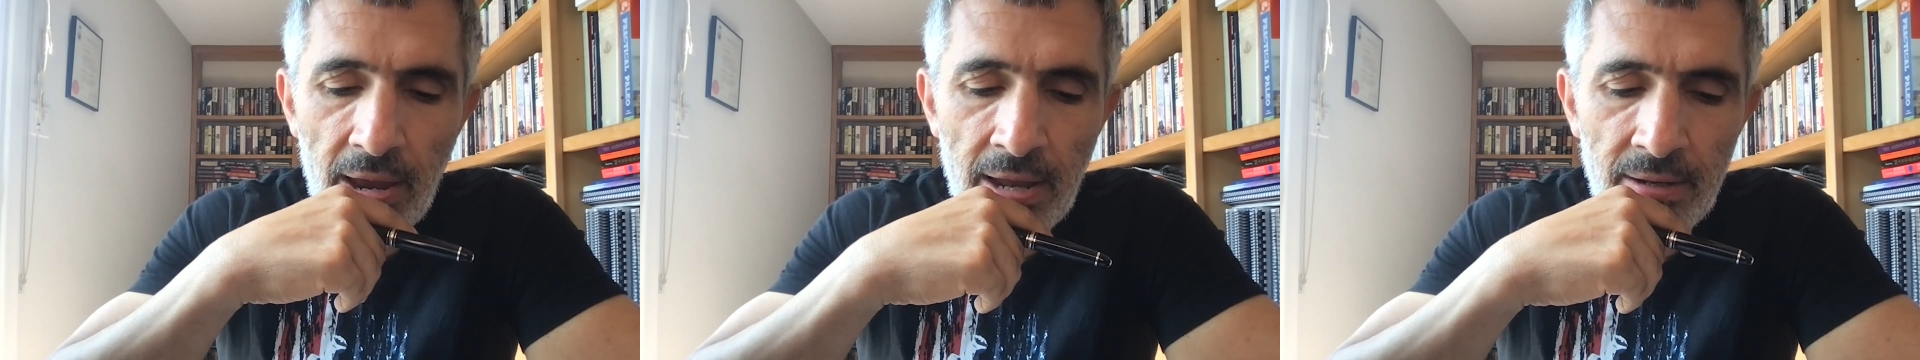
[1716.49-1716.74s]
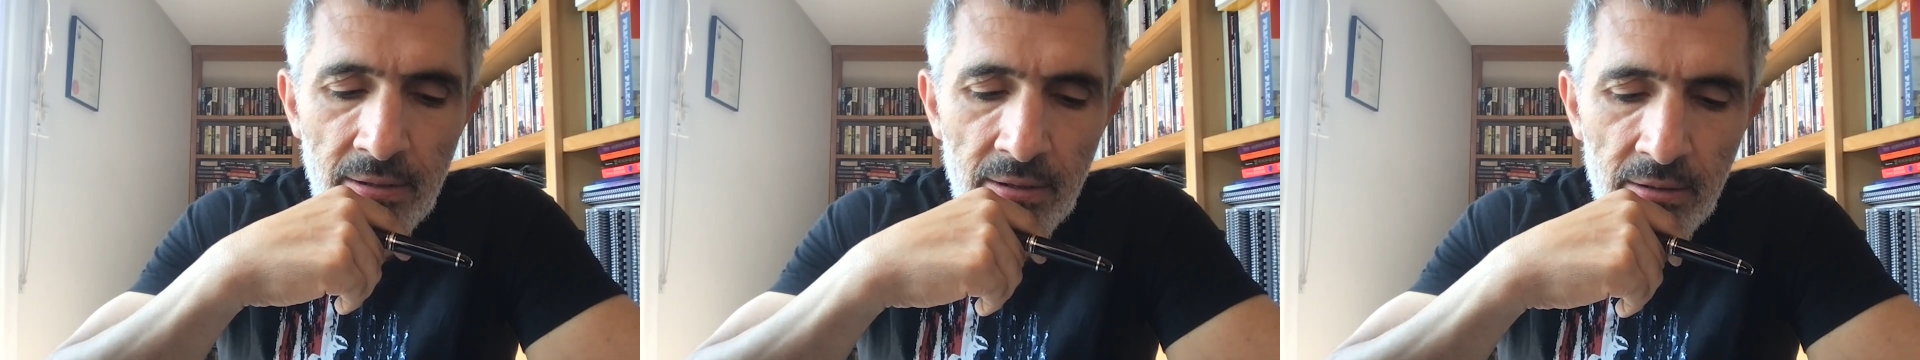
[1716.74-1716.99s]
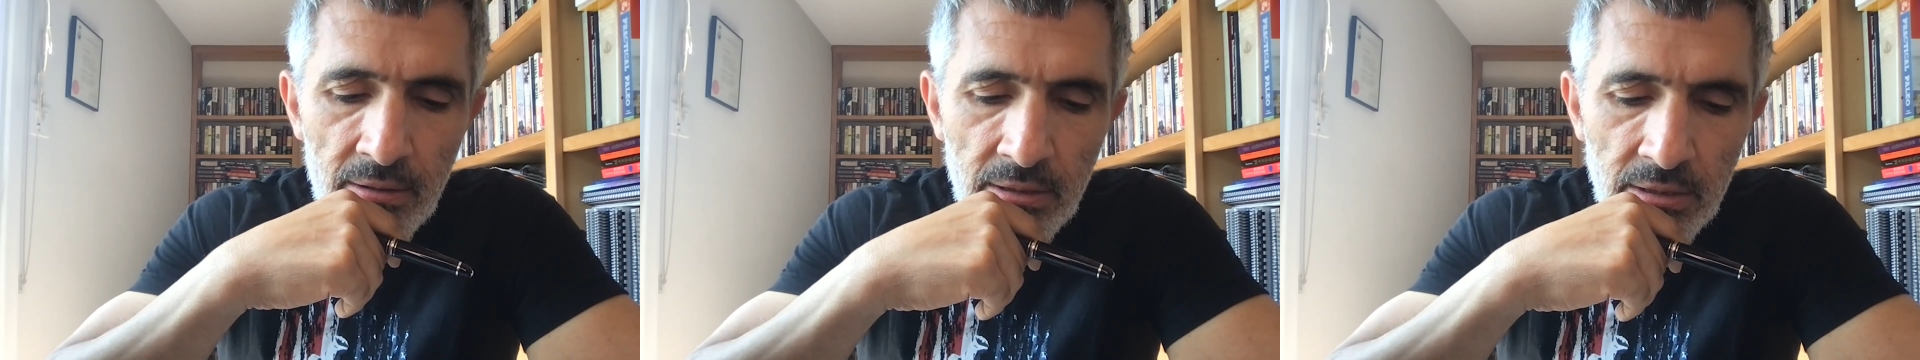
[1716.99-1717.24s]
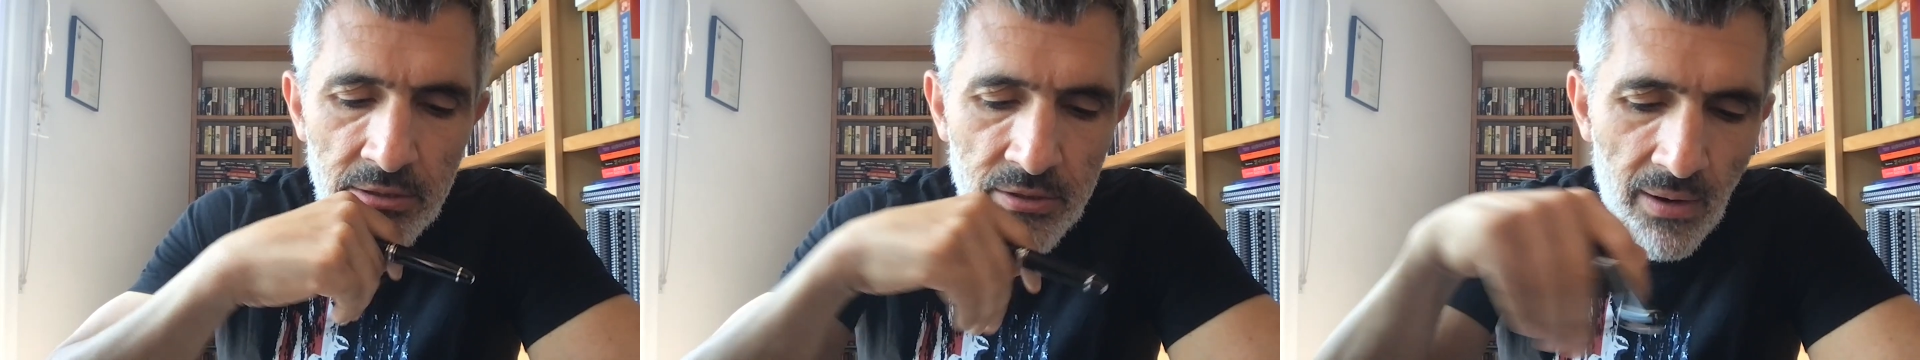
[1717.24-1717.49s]
And
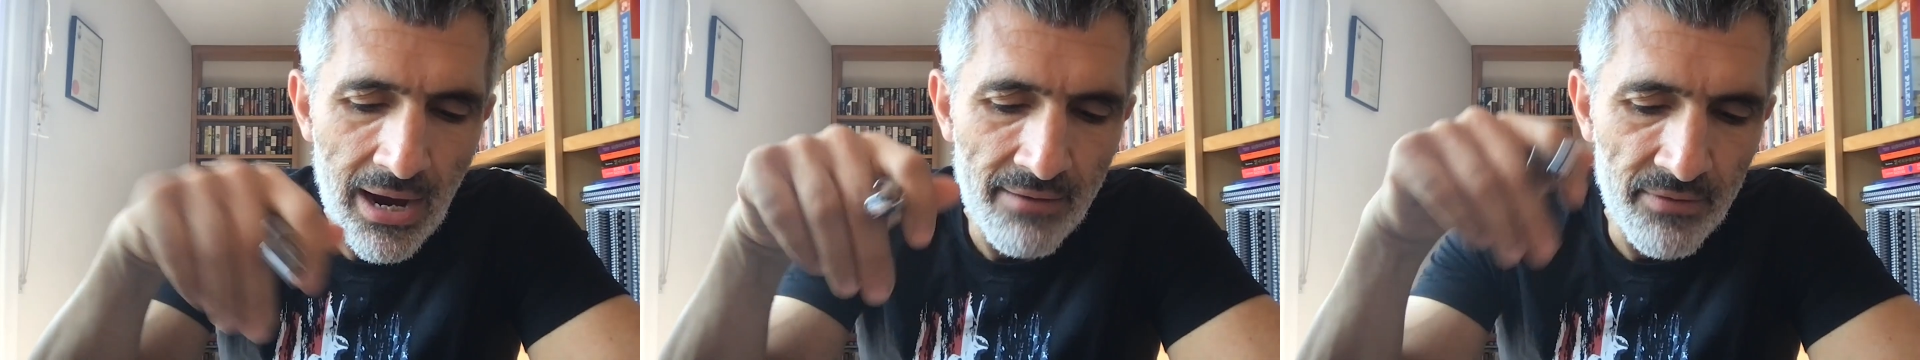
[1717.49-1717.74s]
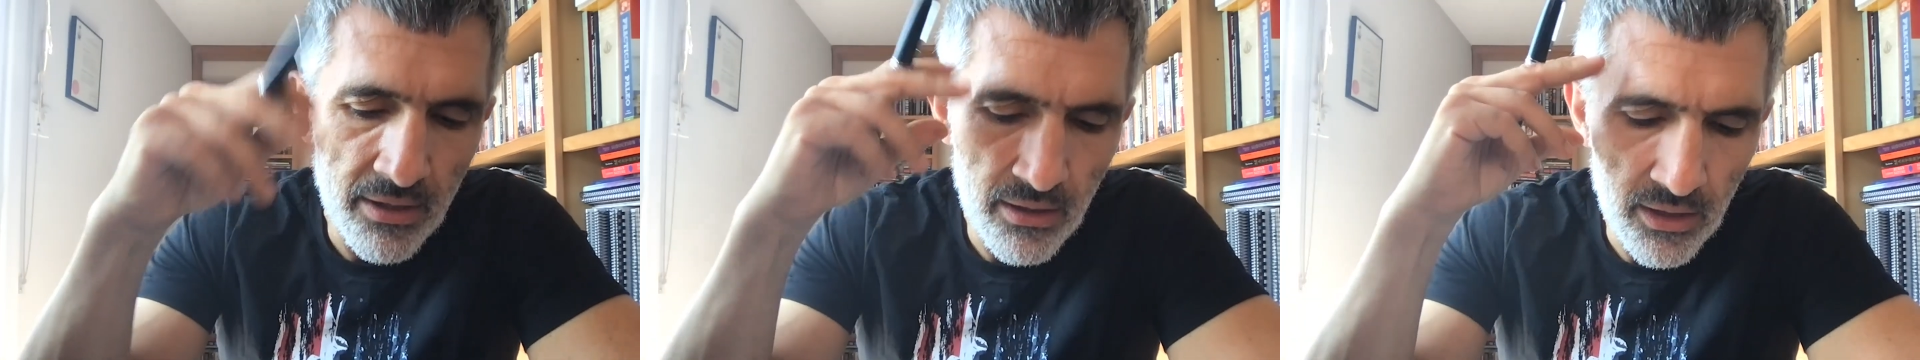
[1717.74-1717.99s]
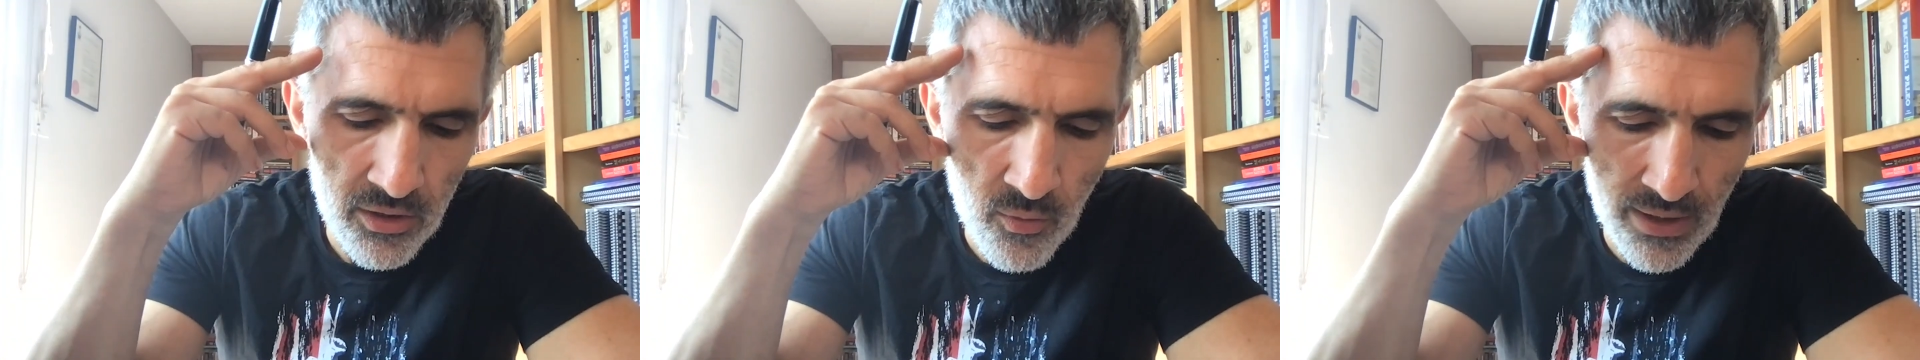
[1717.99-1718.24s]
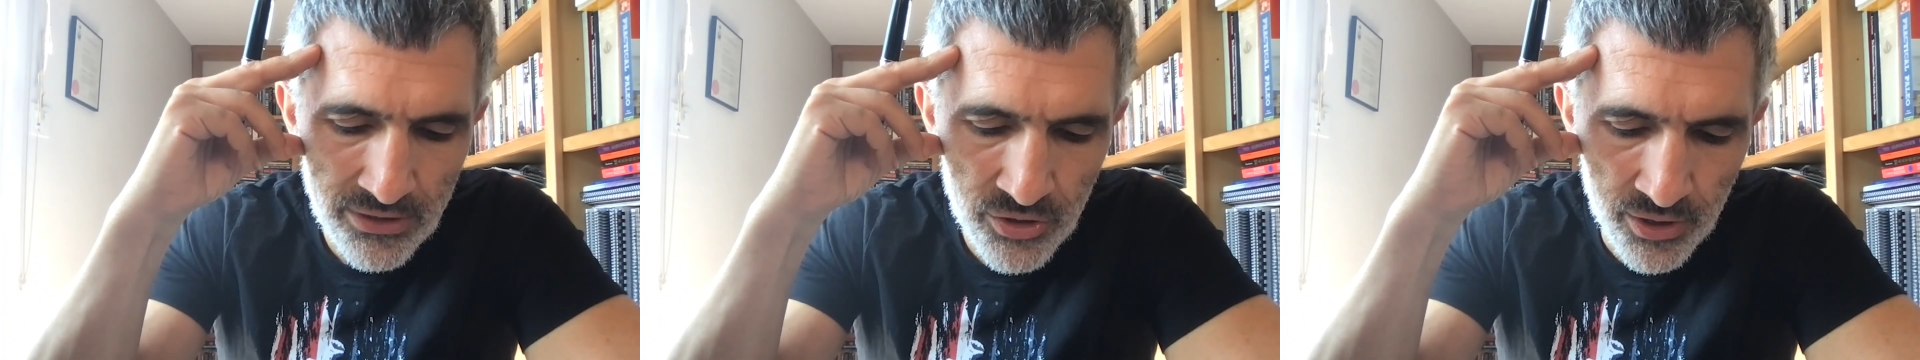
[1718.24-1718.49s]
so I have a
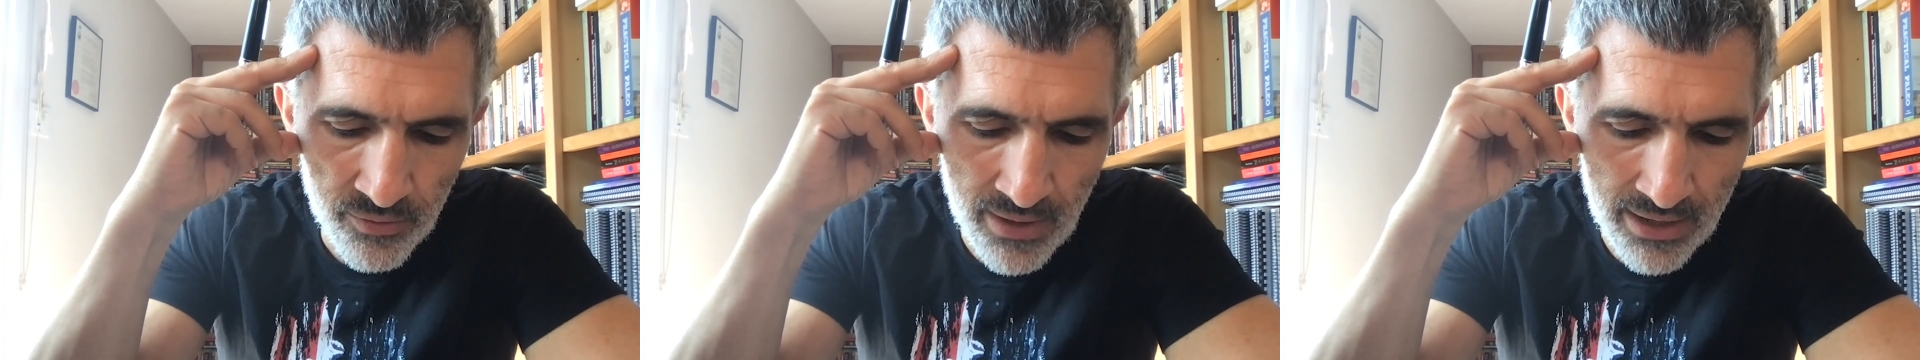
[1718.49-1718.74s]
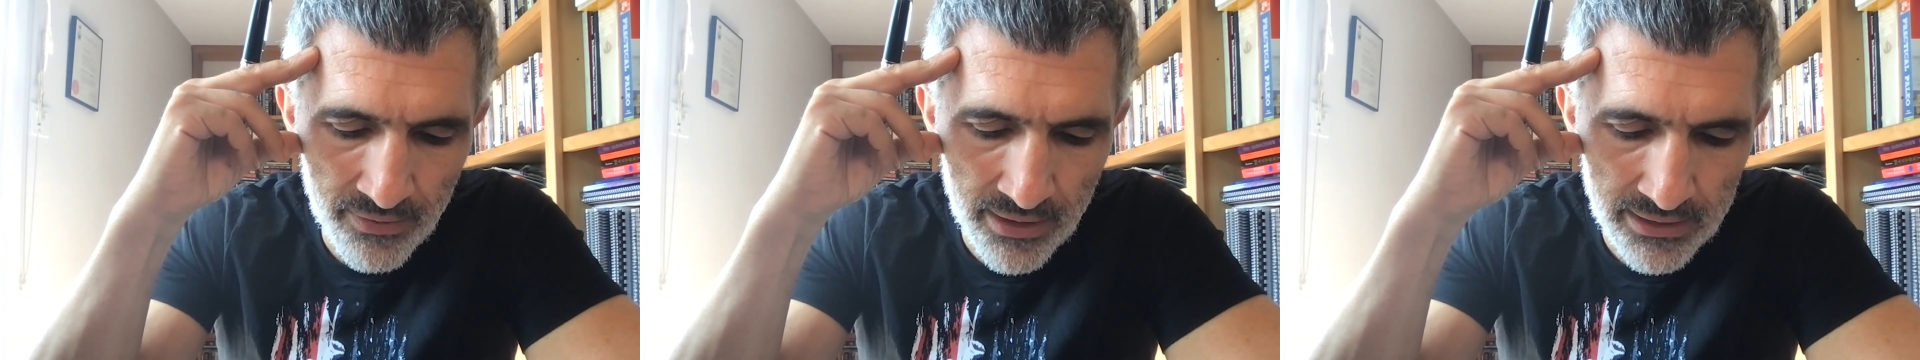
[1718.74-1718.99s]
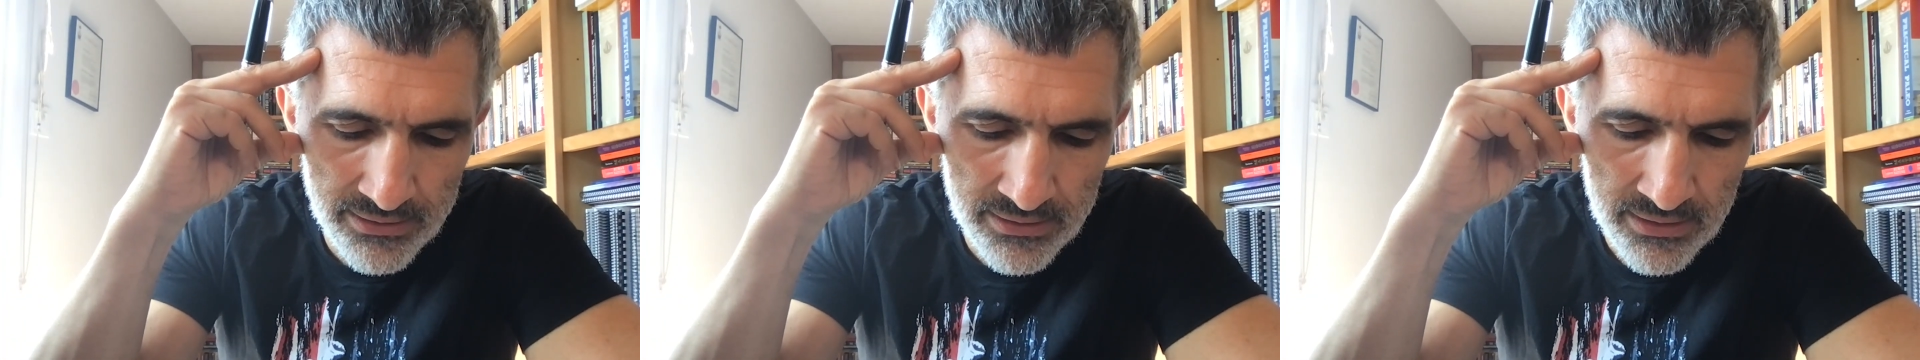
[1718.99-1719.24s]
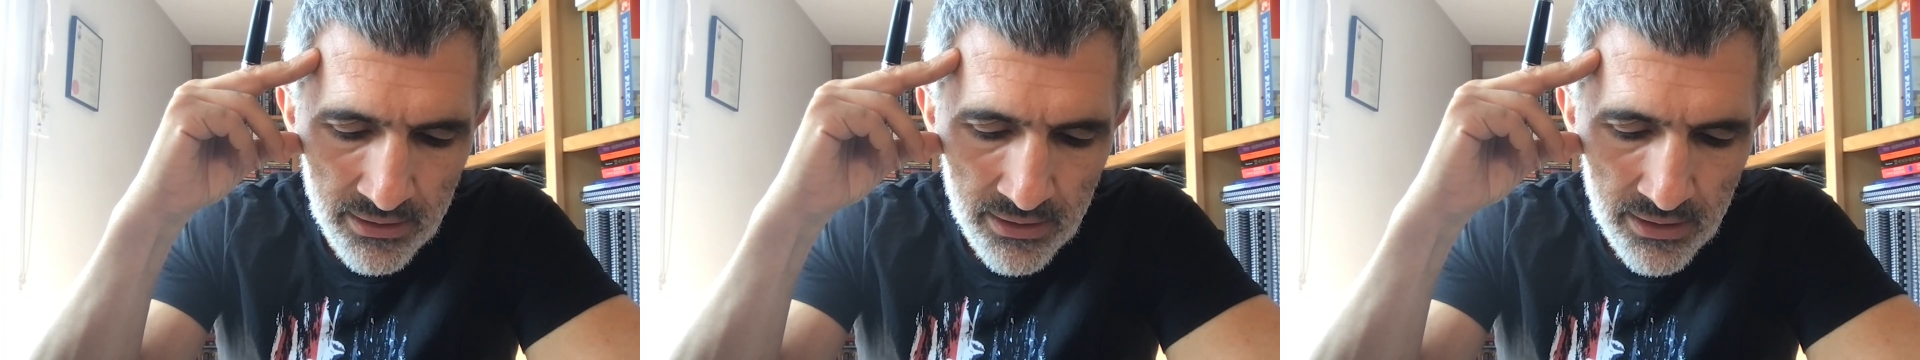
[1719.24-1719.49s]
question around this.